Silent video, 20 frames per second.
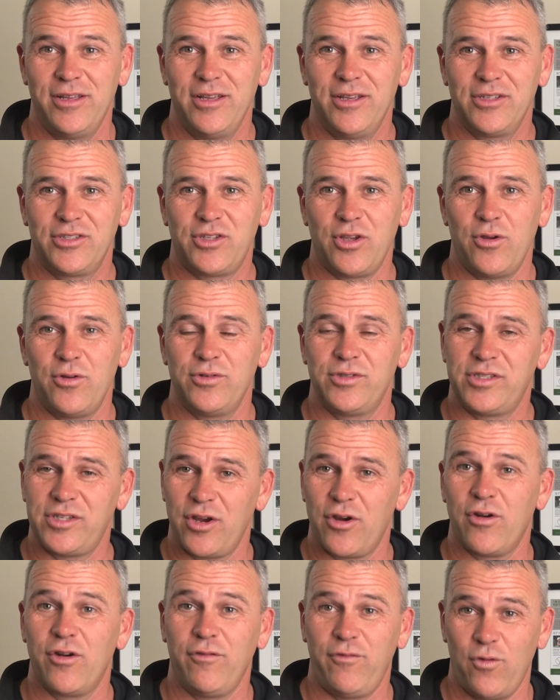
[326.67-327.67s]
So
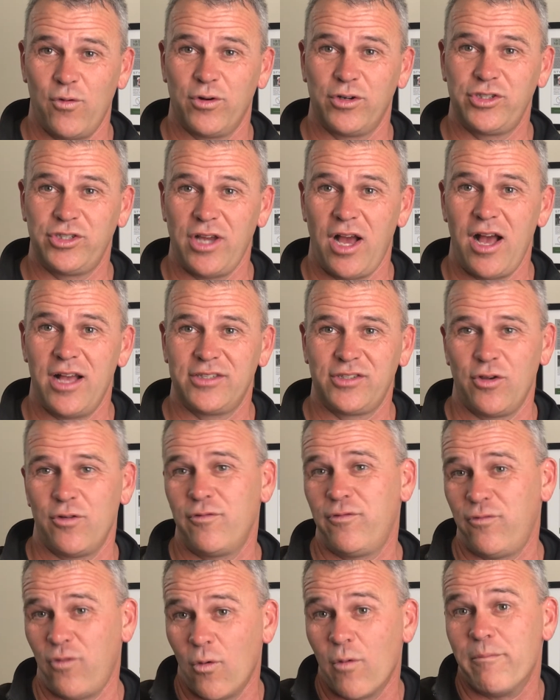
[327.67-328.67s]
0 to 4 shots. So
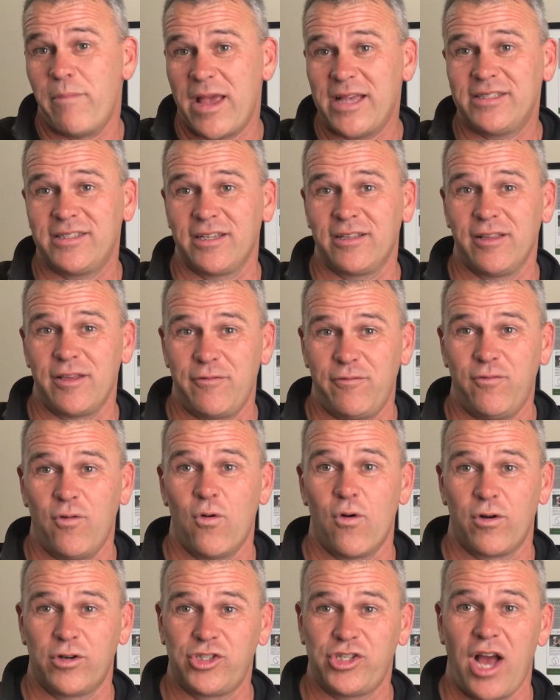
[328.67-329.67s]
basically
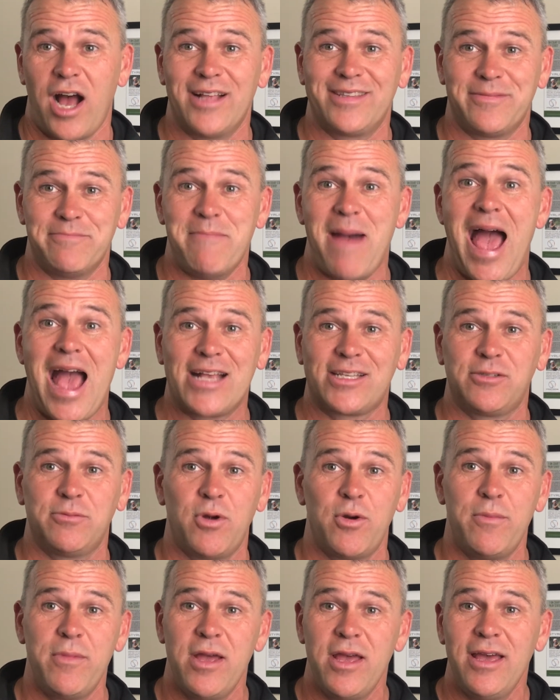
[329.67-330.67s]
4 shots
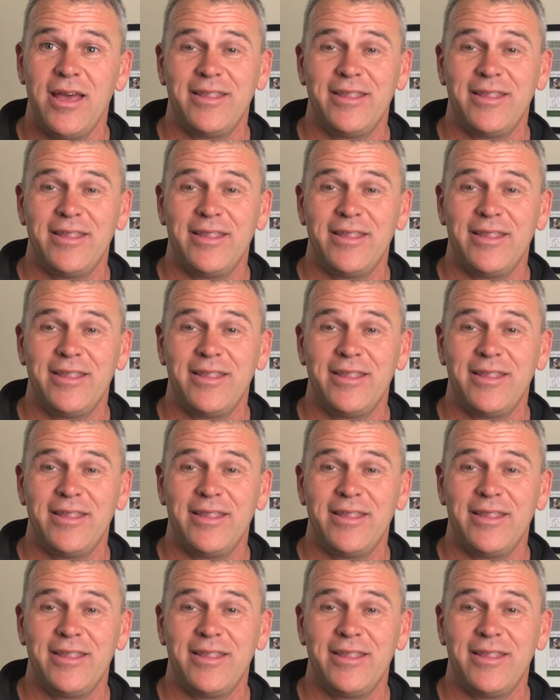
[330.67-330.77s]
maximum.